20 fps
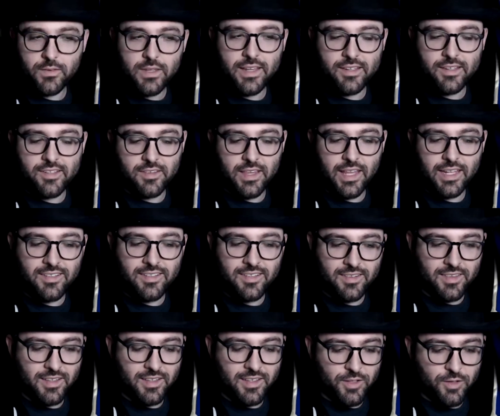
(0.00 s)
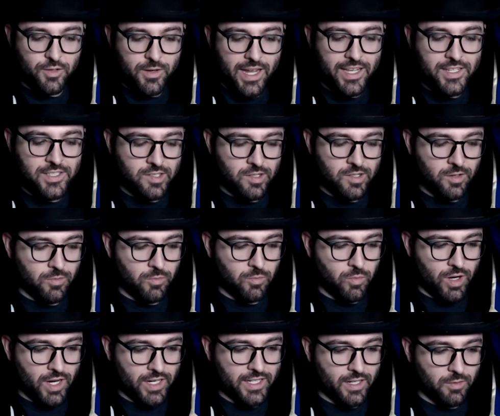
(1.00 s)
like that's that's the you guys are
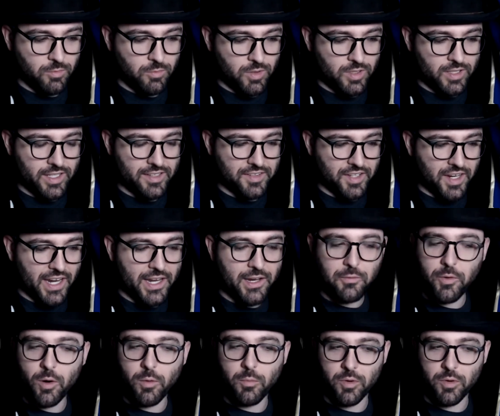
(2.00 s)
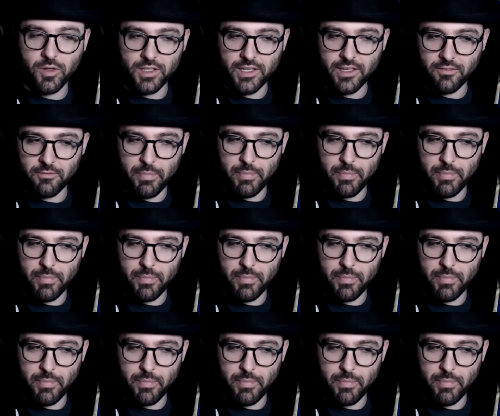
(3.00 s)
walking a really tightrope, really of